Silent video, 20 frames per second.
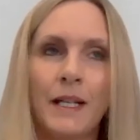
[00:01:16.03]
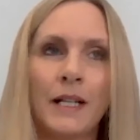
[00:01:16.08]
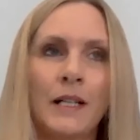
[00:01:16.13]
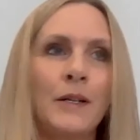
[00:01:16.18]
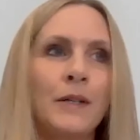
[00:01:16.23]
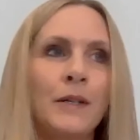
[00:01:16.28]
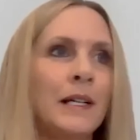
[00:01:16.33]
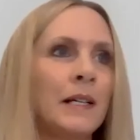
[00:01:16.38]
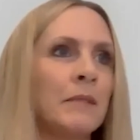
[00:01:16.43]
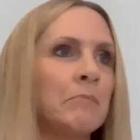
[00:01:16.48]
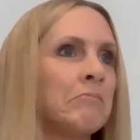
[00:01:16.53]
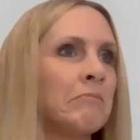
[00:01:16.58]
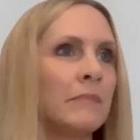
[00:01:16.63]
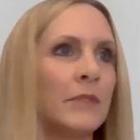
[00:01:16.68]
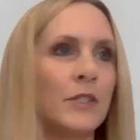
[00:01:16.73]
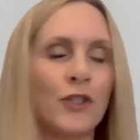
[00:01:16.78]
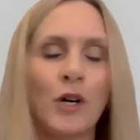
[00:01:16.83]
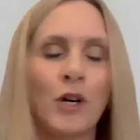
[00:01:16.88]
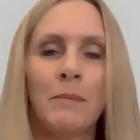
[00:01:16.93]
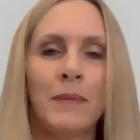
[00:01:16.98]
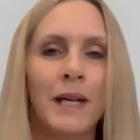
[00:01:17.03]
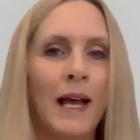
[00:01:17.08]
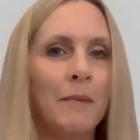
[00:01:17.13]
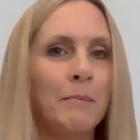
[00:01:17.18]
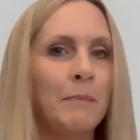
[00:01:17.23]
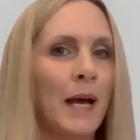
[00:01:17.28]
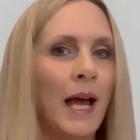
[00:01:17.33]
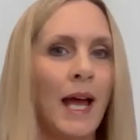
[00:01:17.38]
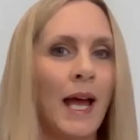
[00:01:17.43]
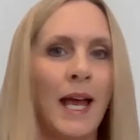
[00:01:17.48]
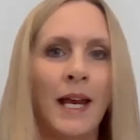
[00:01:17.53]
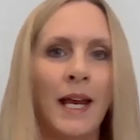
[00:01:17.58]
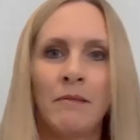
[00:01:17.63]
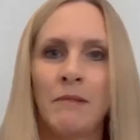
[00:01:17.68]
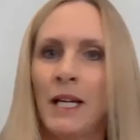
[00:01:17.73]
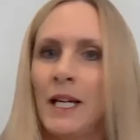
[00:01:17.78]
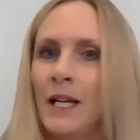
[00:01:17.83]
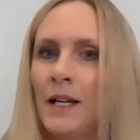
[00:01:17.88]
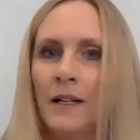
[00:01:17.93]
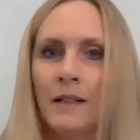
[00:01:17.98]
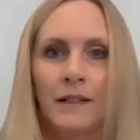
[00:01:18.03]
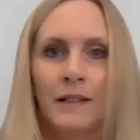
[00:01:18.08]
including the Trump campaign,